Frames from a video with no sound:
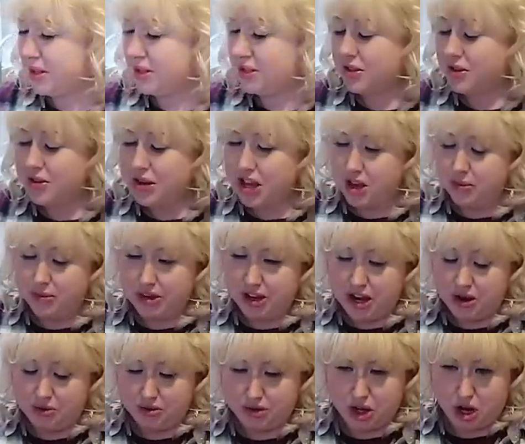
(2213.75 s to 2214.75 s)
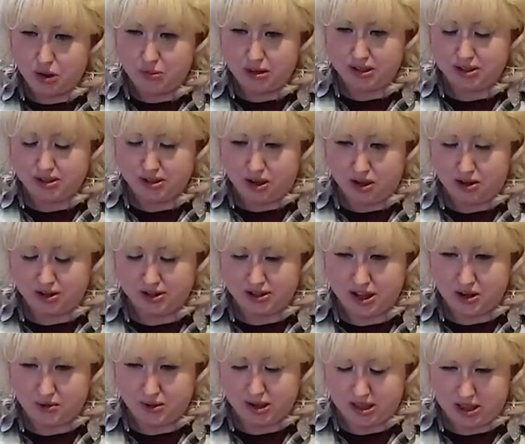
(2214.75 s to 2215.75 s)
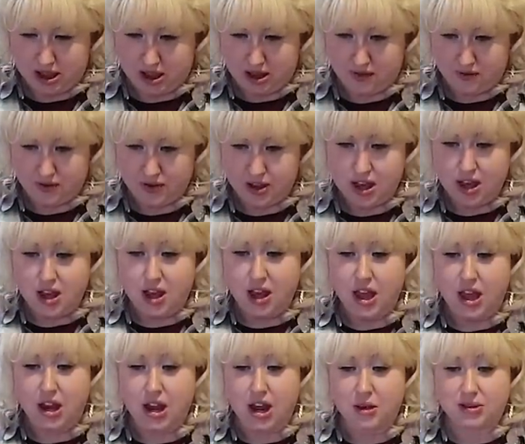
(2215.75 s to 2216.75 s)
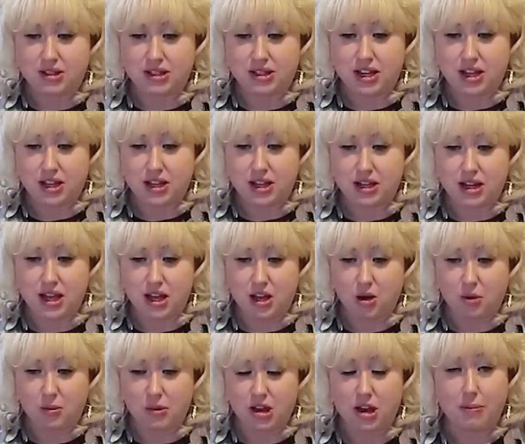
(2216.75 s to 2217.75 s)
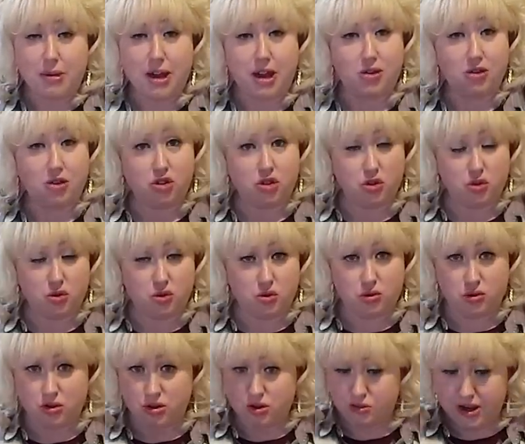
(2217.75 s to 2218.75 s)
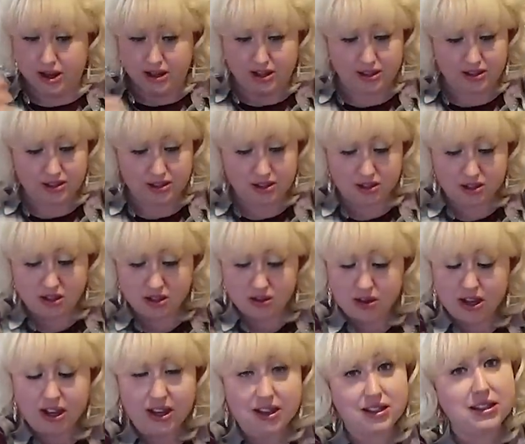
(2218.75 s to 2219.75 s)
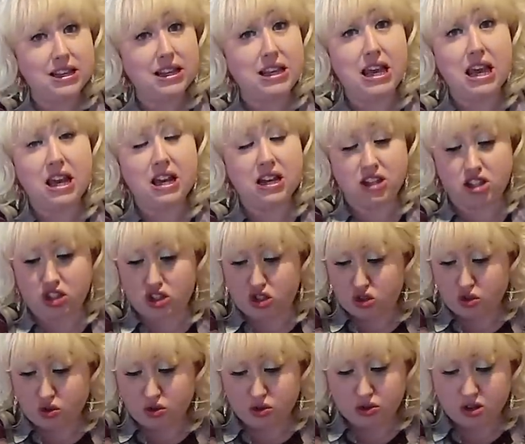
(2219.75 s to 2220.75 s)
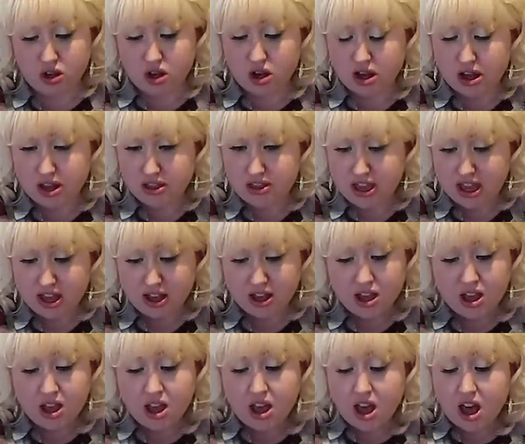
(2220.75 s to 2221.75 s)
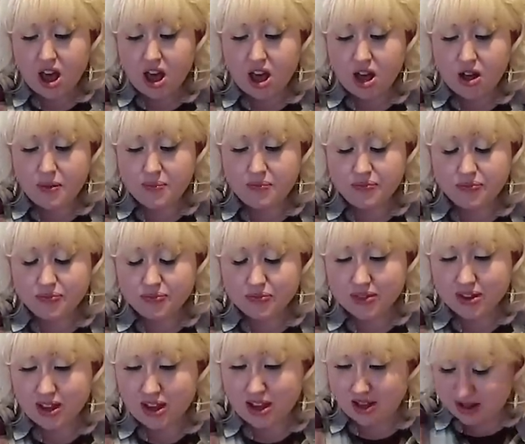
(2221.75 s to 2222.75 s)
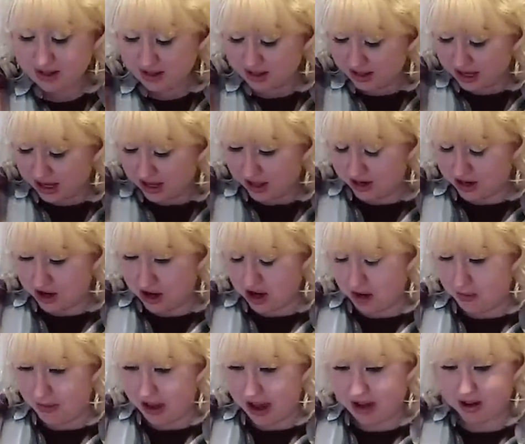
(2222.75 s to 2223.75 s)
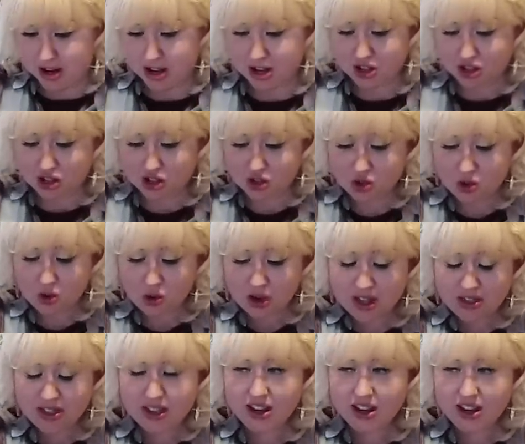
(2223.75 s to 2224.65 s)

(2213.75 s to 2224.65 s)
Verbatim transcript: so Naomi and I were talking about songs that we love, and I was telling Naomi about Jewel, who I listen to. I could sing you any Jewel song, I think. Um, telling her about Jewel, and